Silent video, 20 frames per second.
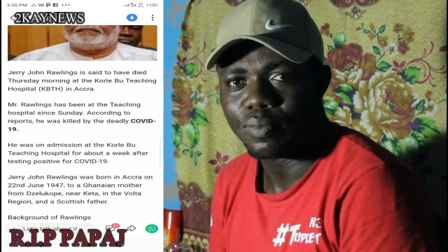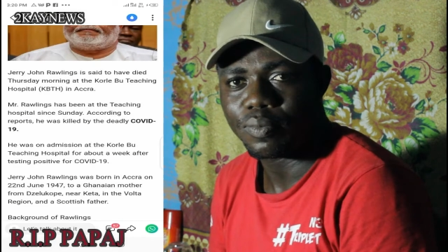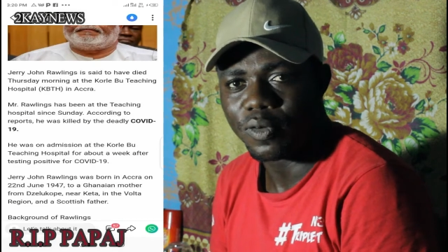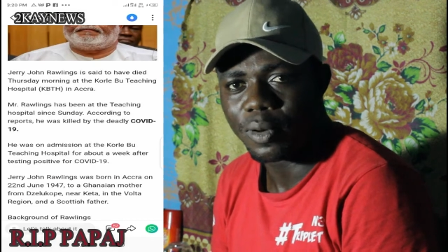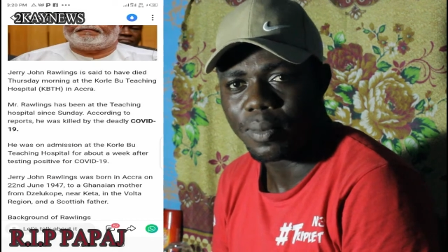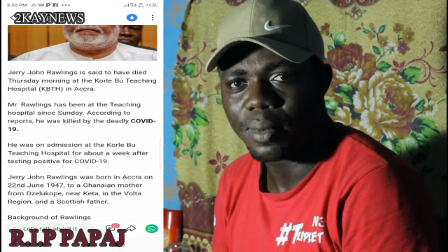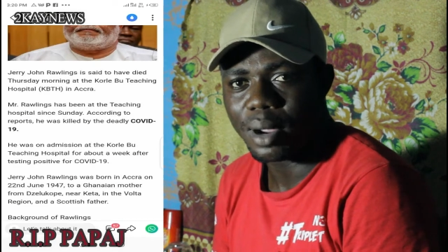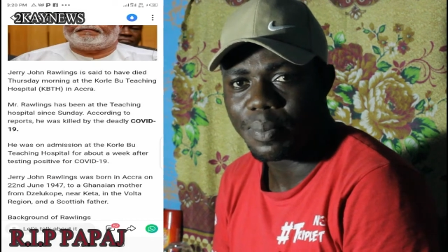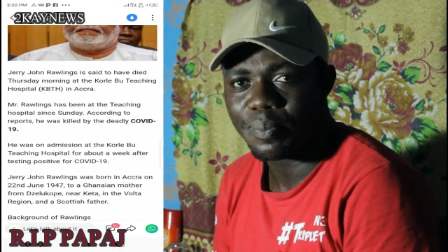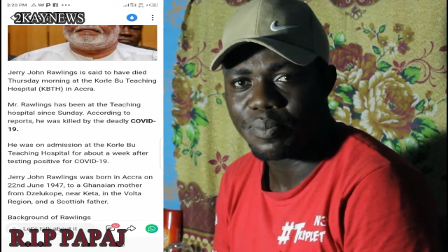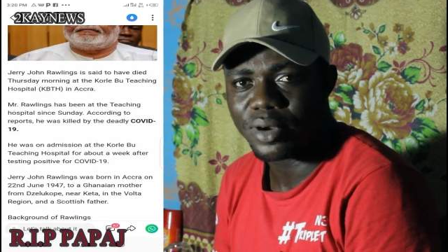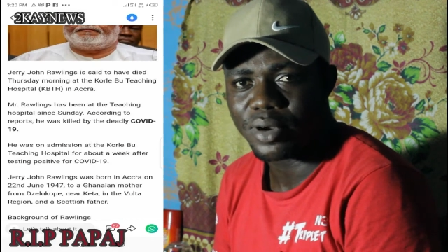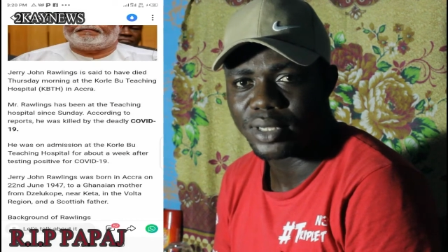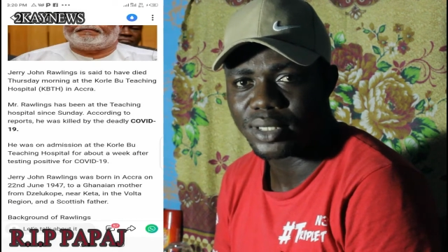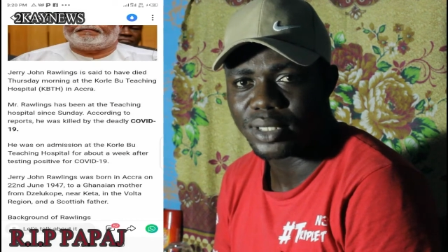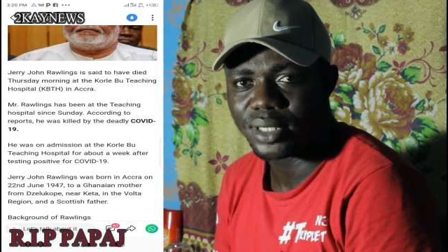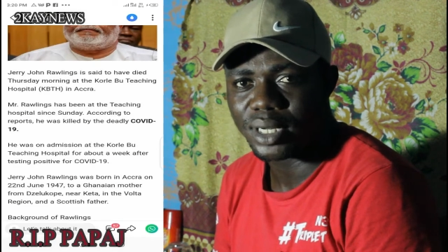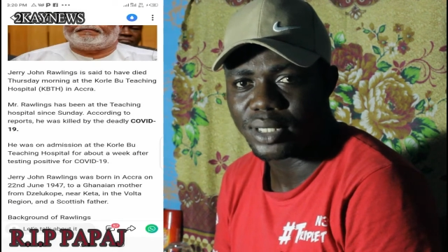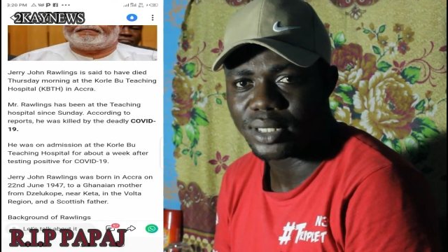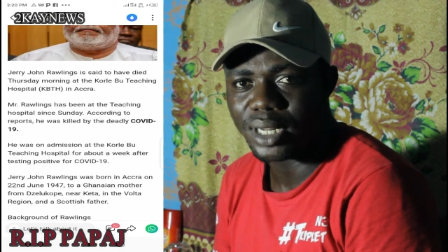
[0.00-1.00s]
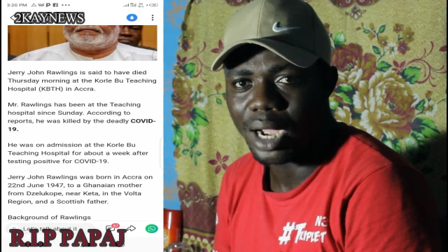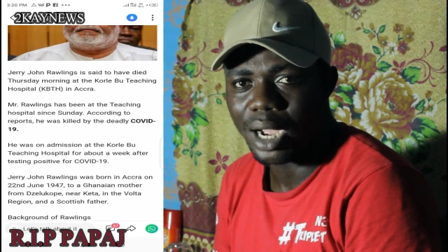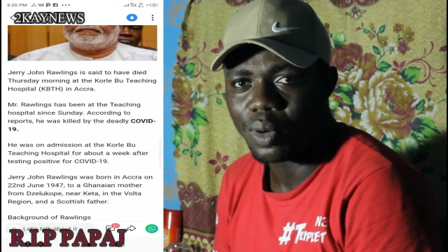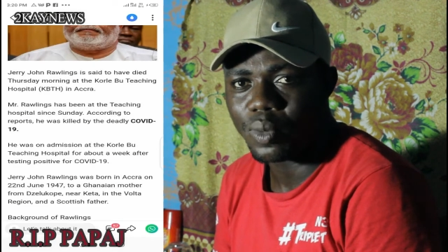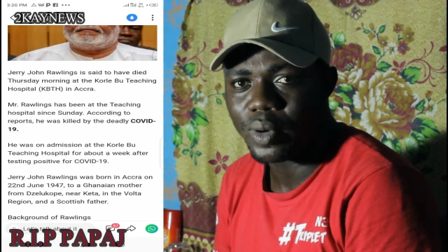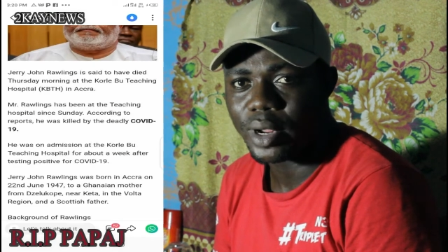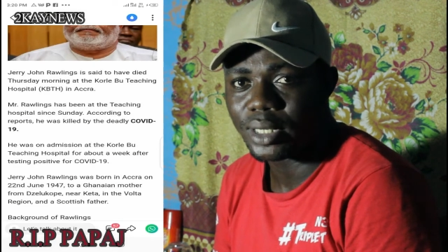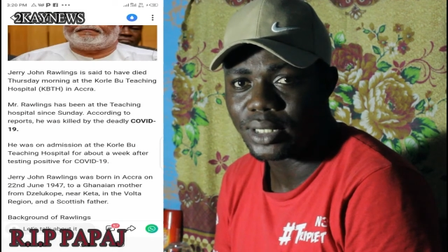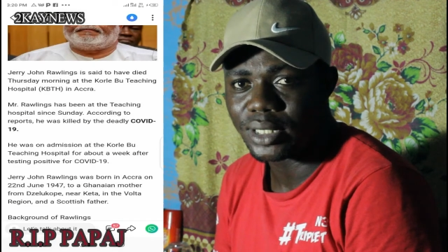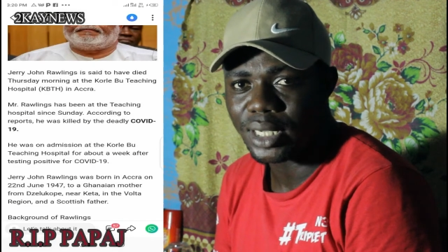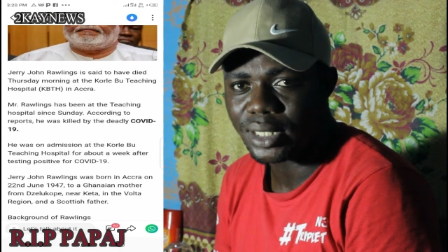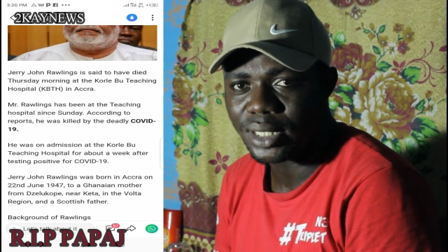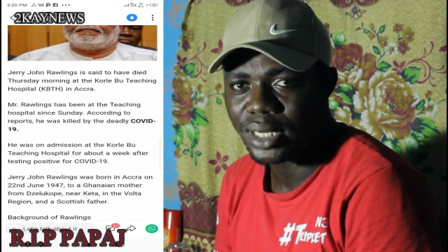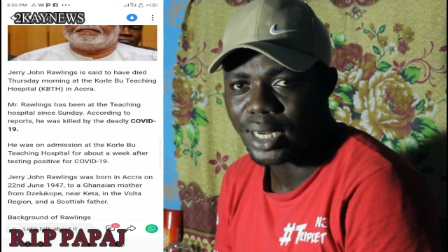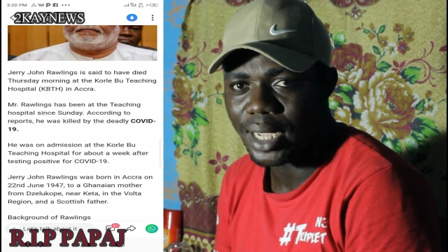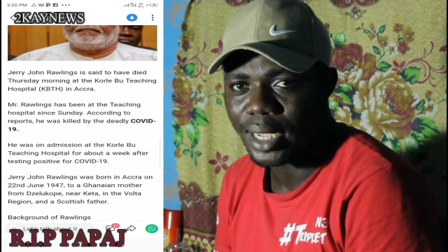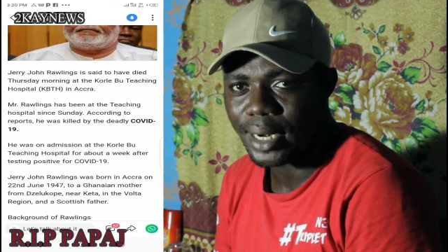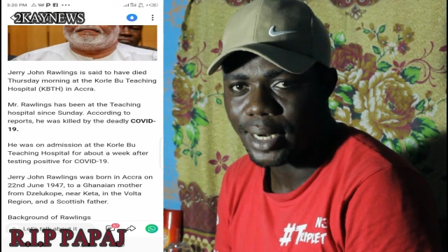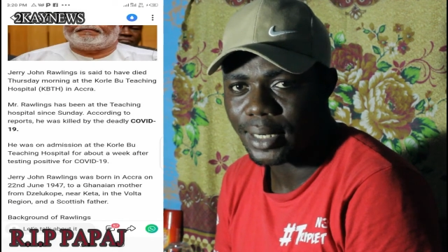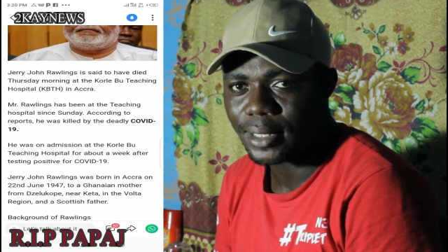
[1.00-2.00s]
former president away just
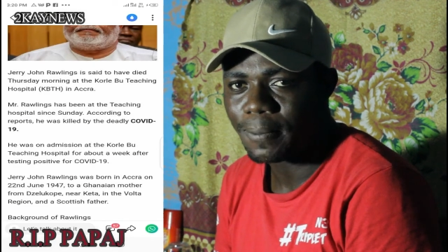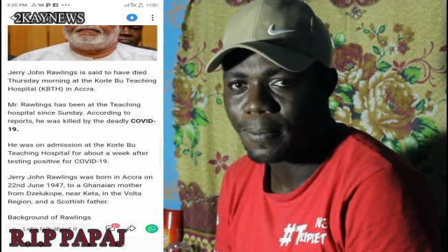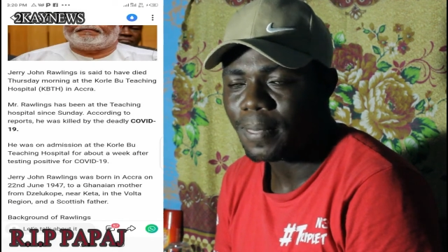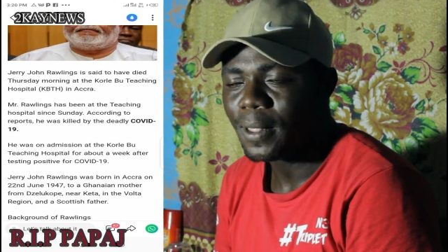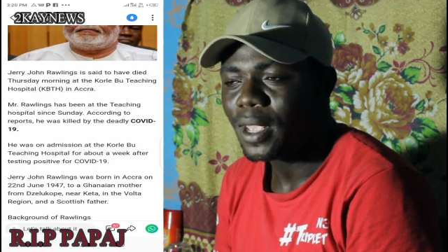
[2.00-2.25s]
like that.